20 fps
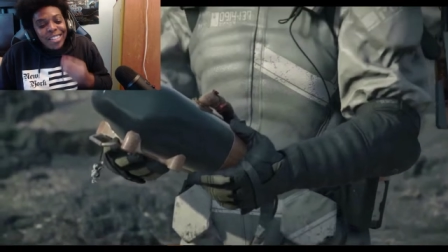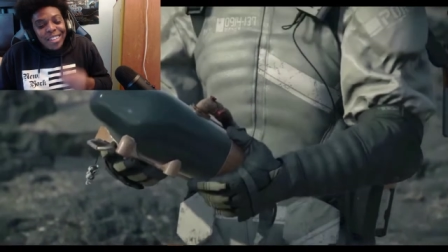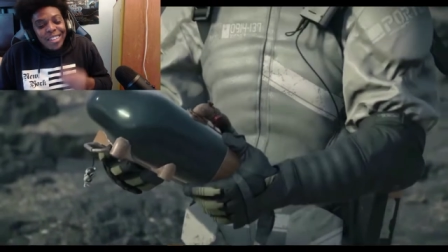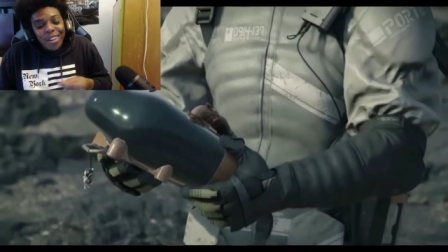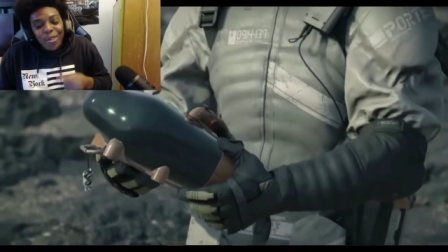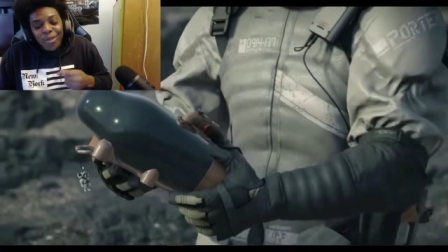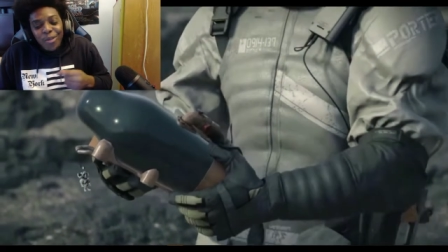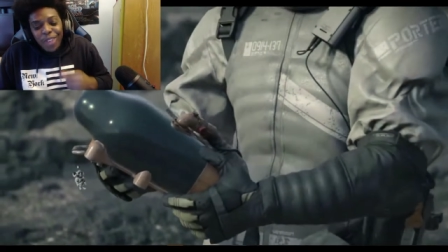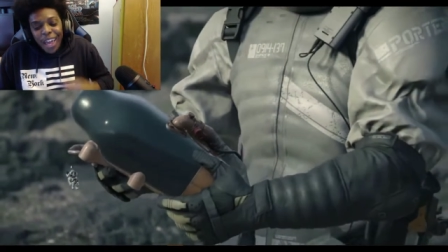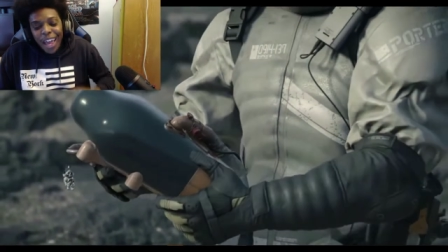
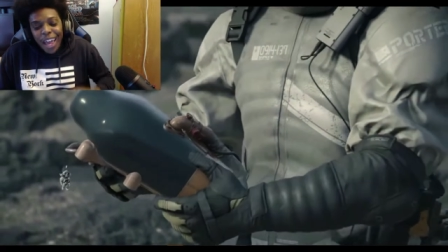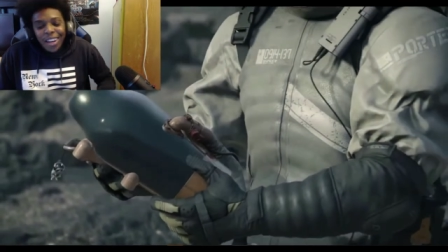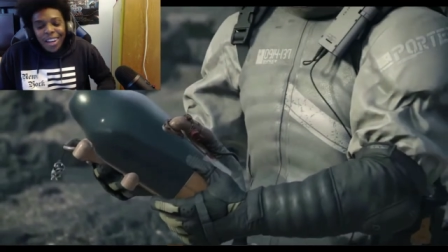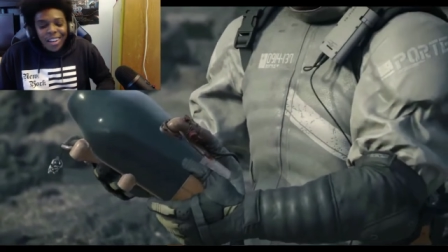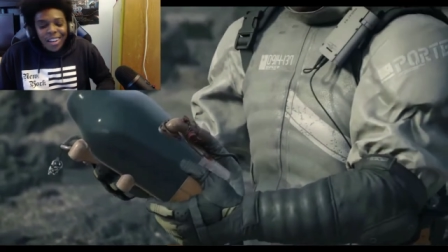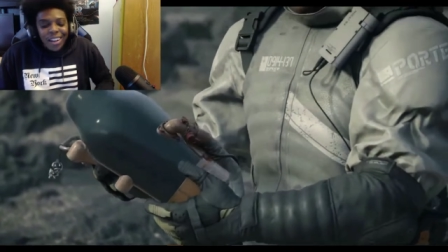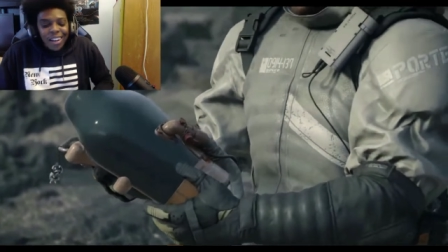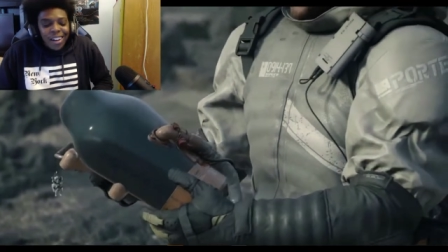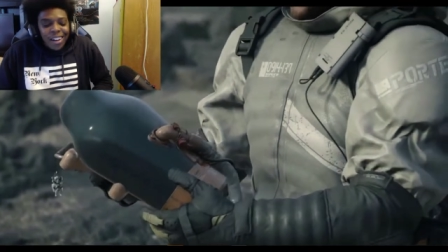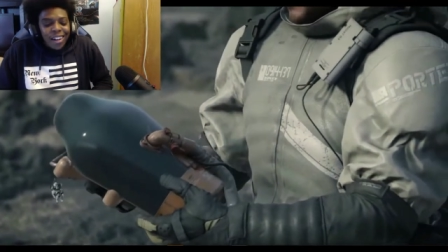know that
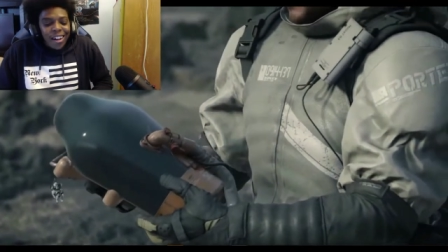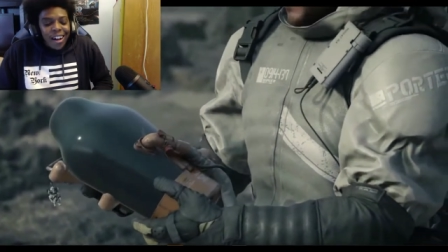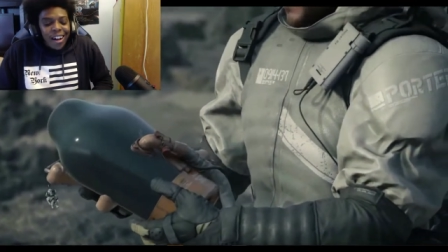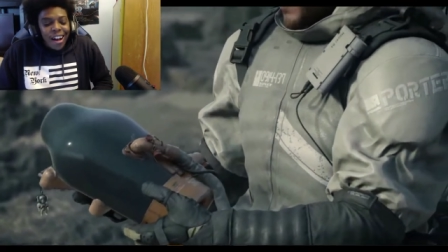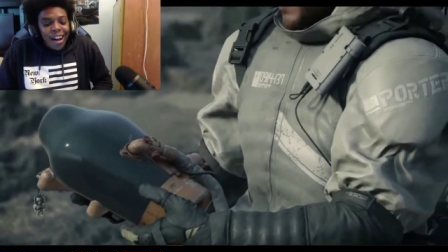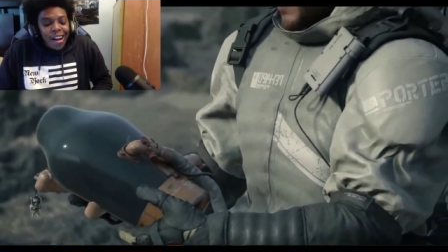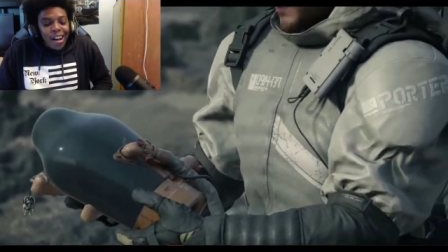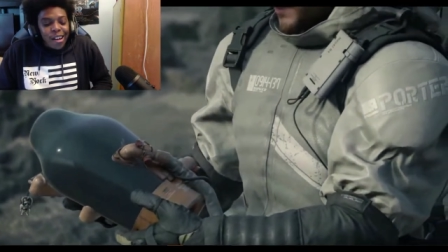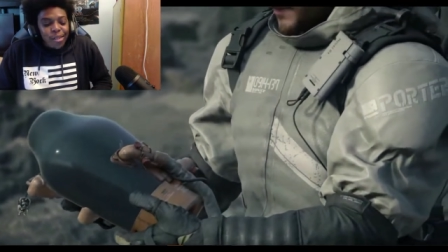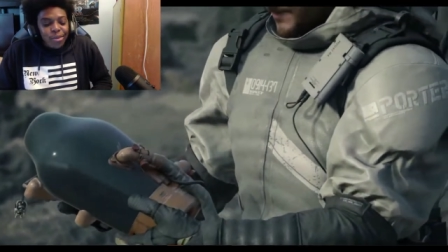
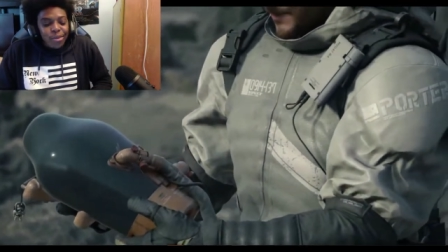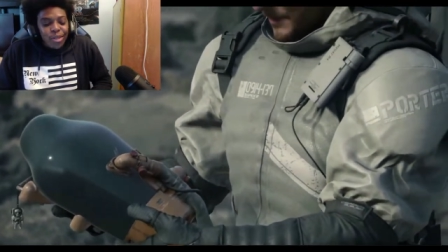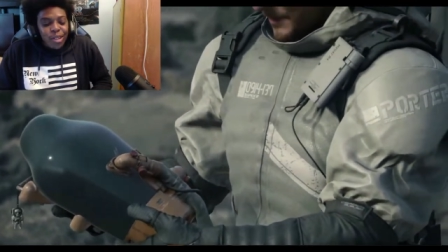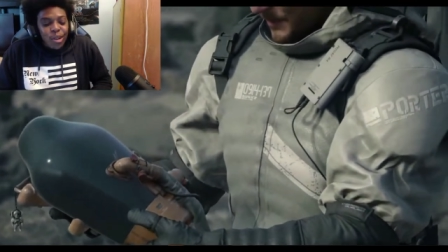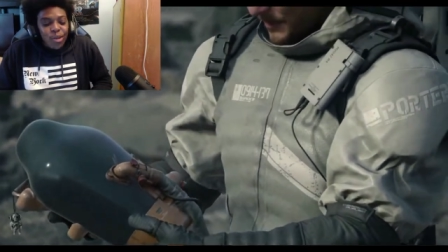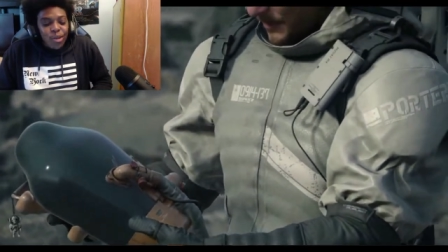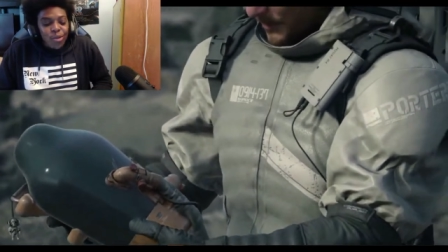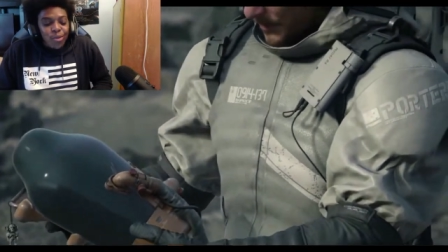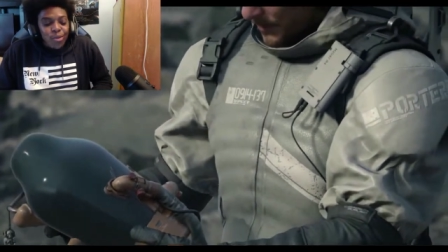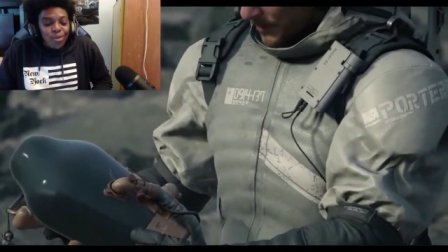um,
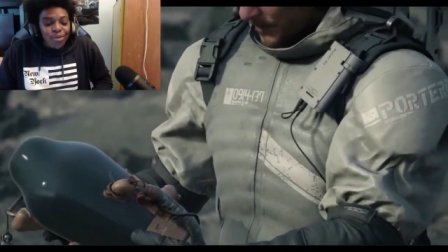so